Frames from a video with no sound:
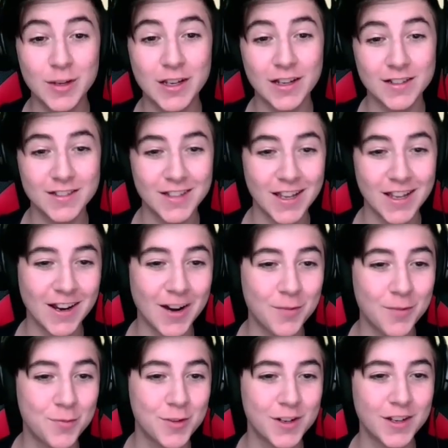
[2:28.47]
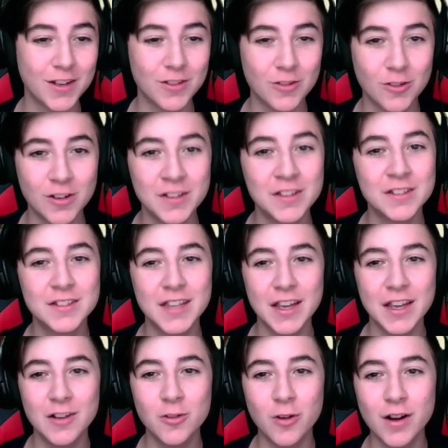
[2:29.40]
because they are pretty annoying,
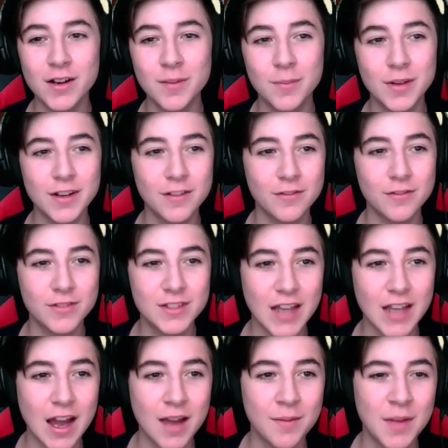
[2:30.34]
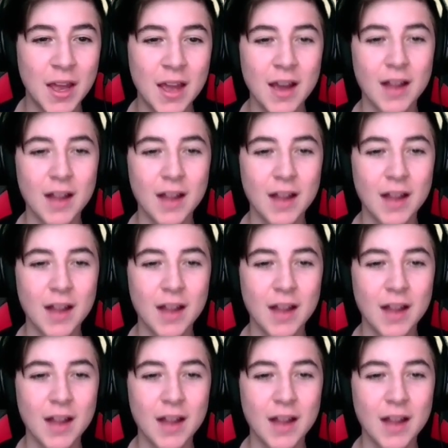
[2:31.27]
take quite a bit of time.